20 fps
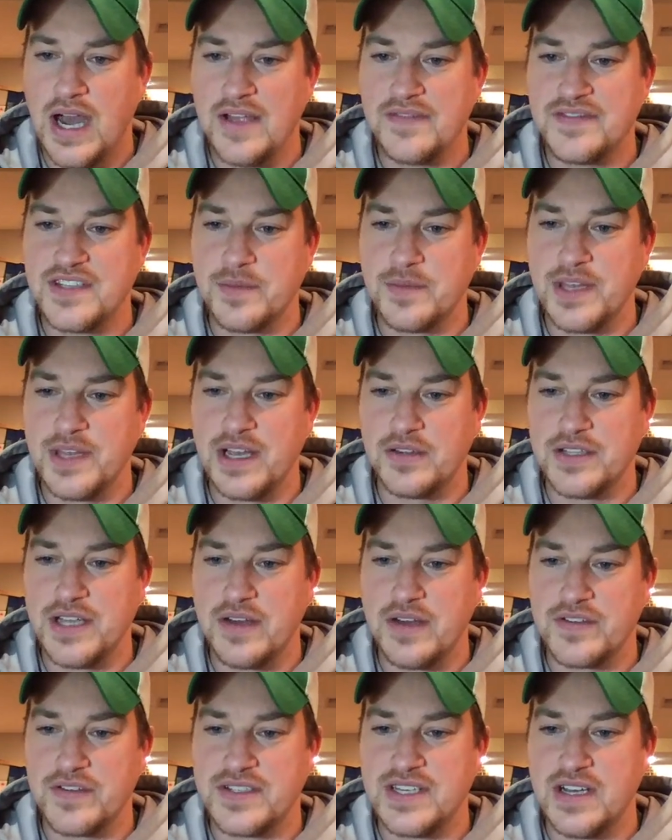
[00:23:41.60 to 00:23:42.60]
I have something
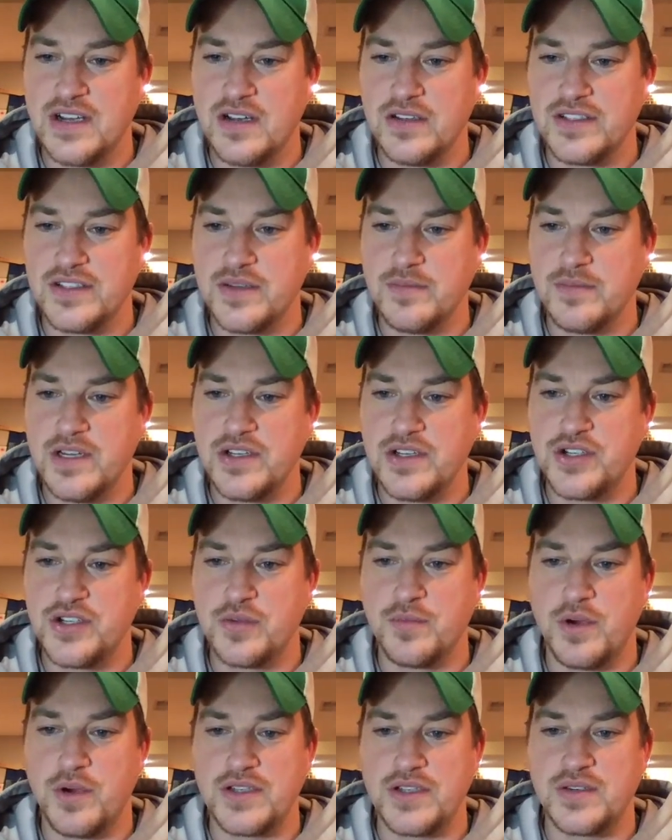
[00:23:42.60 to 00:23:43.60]
I'll never sell. It's a
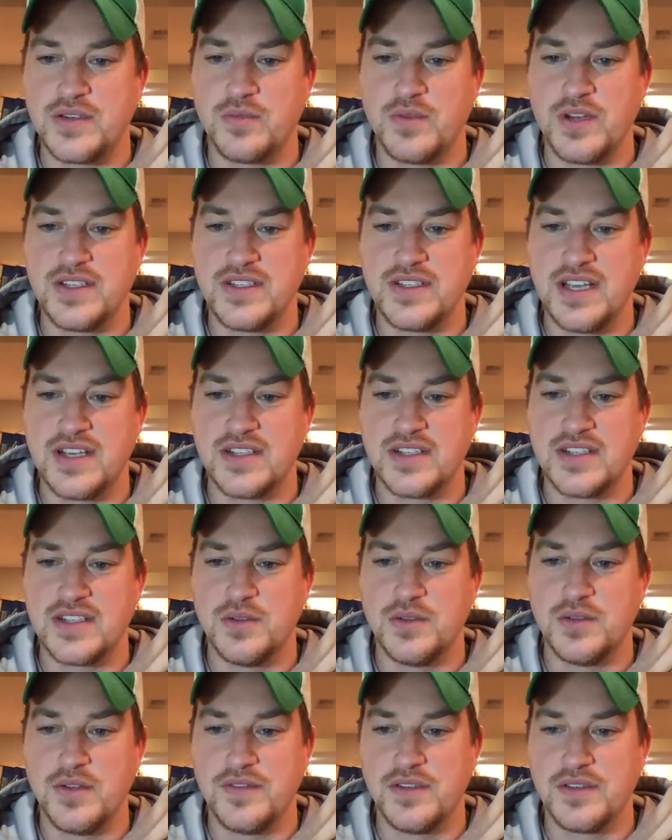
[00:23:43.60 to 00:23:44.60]
miniature Boston Red Sox
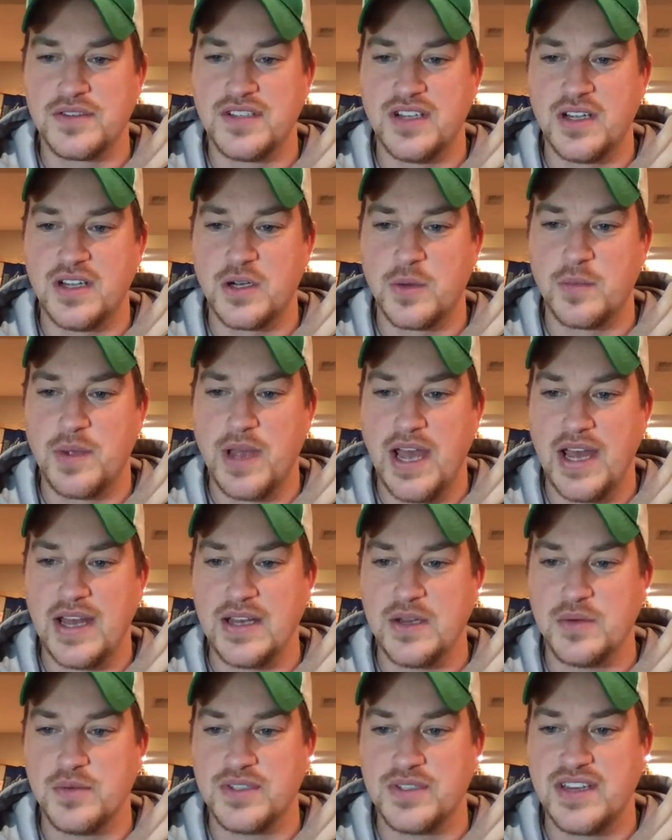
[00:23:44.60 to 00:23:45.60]
Louisville Slugger
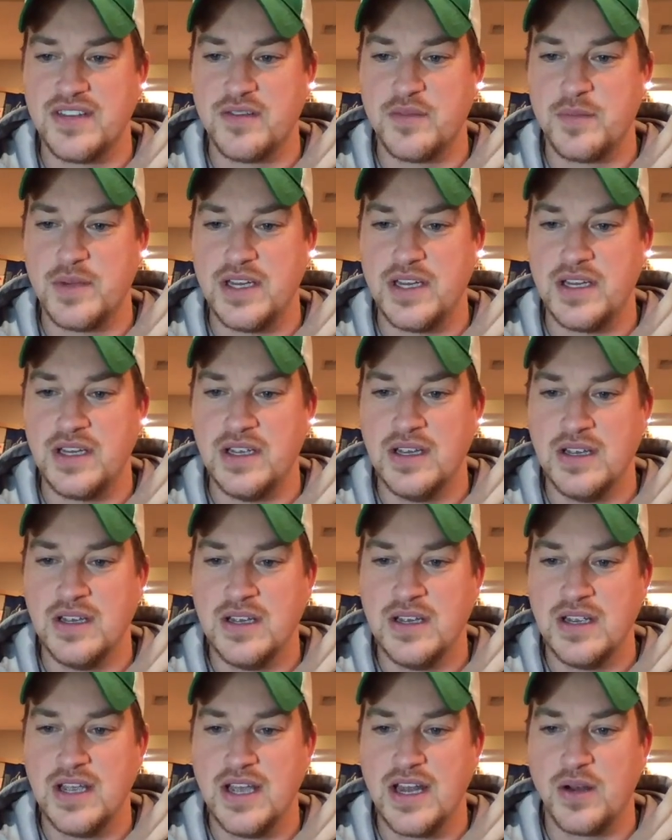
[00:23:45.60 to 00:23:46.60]
bat. It was given to me
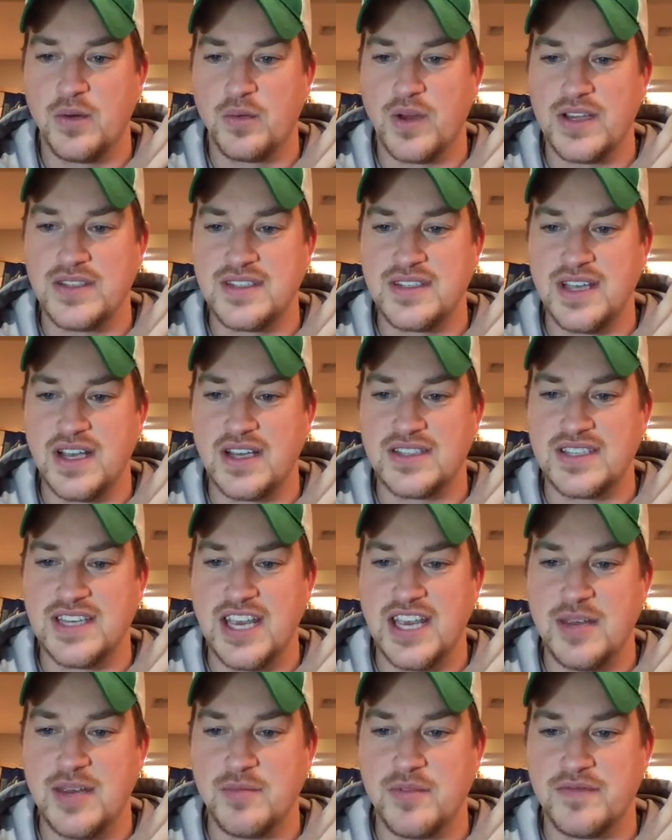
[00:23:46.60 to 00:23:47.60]
at a Red Sox
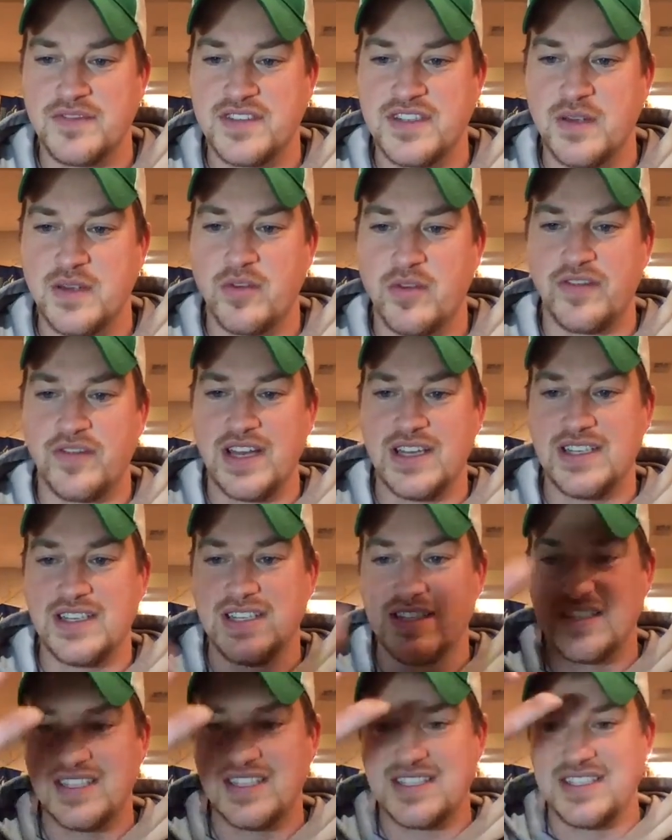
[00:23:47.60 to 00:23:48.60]
game of summer of
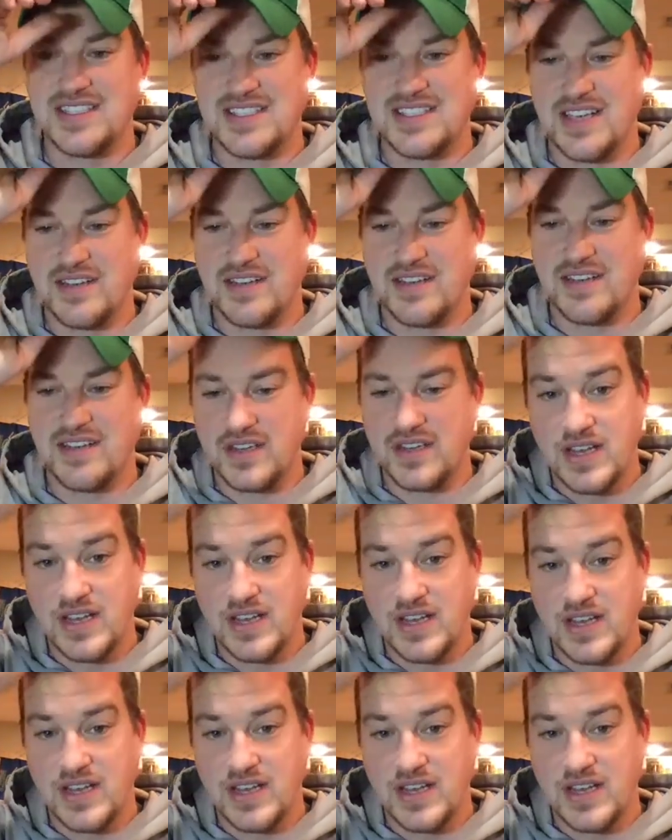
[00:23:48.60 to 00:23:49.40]
nineteen sixty-seven.